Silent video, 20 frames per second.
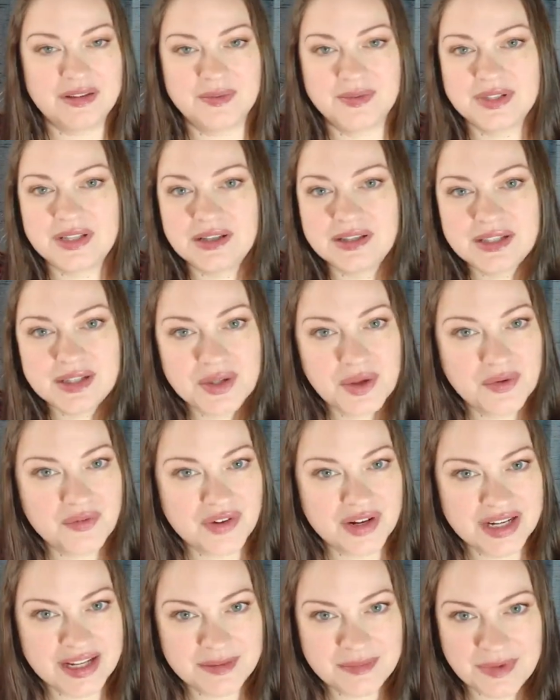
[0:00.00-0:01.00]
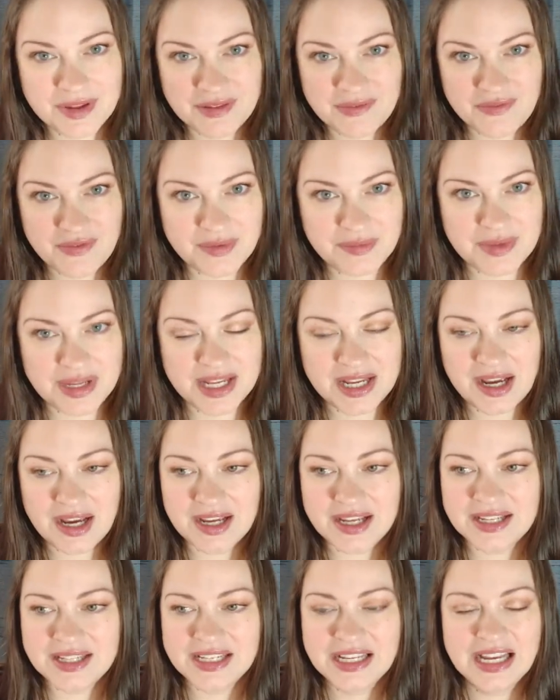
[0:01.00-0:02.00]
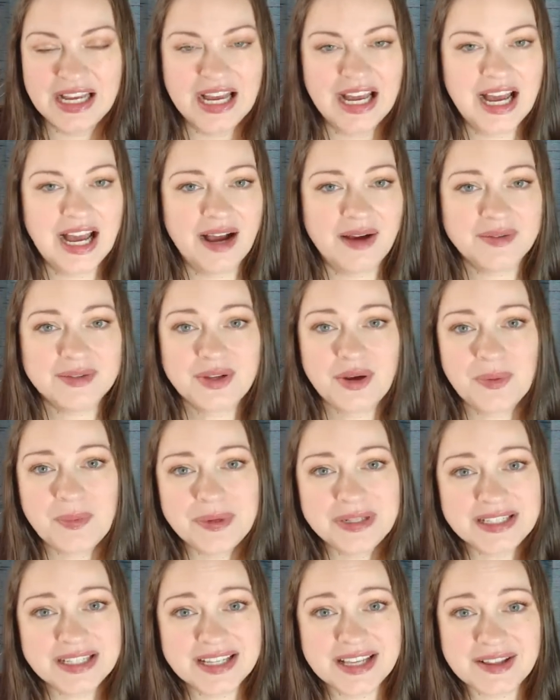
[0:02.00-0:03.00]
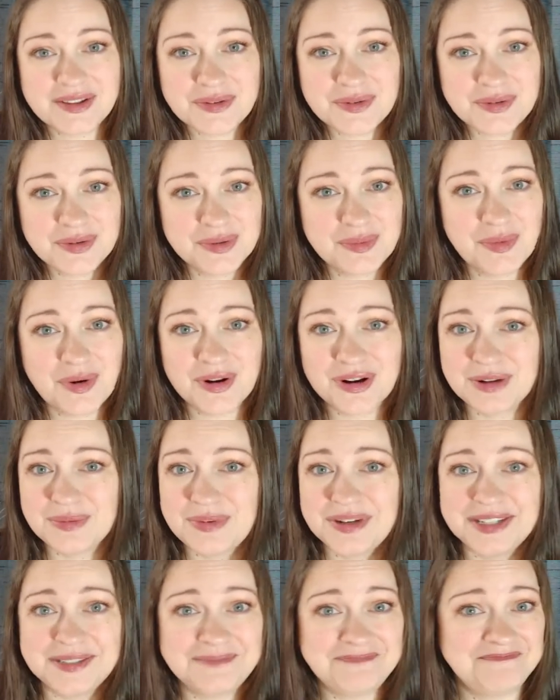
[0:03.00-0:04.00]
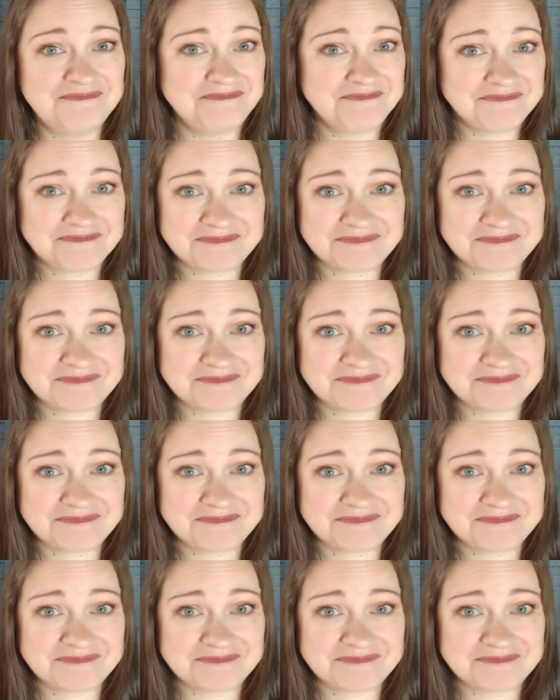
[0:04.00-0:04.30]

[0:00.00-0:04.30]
It was a slow reading month for me. I, I was hoping to get through more, but